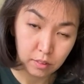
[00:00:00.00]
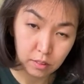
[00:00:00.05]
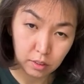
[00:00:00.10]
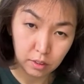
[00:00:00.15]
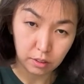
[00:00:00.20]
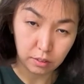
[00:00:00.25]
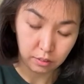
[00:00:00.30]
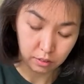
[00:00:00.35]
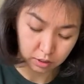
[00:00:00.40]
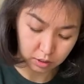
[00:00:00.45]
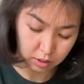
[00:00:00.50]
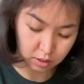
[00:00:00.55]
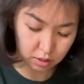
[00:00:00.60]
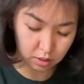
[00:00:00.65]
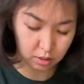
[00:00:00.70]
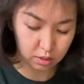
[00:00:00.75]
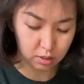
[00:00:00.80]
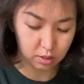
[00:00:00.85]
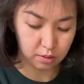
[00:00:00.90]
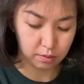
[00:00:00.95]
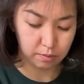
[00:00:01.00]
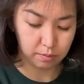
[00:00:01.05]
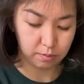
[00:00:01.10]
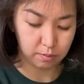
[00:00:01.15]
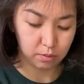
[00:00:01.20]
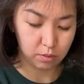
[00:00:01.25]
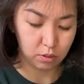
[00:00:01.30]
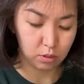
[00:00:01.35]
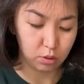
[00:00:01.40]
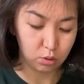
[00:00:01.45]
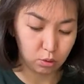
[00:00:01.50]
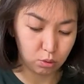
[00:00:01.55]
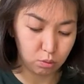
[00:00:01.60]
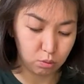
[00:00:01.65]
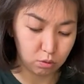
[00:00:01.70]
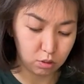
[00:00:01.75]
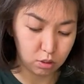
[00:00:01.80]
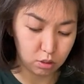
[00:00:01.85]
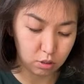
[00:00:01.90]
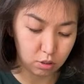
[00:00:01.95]
And I got those
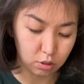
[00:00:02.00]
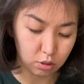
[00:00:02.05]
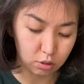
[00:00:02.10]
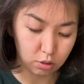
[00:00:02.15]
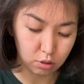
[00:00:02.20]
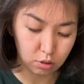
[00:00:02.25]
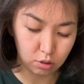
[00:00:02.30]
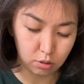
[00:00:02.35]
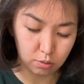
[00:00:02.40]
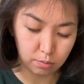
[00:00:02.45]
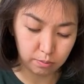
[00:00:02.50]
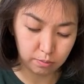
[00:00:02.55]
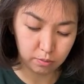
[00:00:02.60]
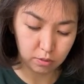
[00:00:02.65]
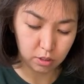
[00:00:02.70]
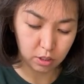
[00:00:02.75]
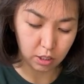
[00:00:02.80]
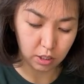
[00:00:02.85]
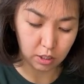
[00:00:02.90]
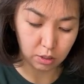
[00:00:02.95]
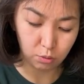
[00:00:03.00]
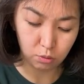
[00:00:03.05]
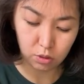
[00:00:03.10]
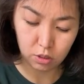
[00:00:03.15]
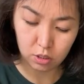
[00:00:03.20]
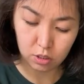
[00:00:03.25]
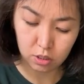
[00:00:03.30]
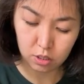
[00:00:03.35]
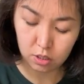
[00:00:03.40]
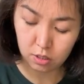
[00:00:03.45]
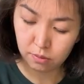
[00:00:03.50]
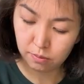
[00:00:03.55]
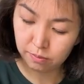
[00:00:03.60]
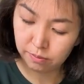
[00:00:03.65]
ones also, tiny ones.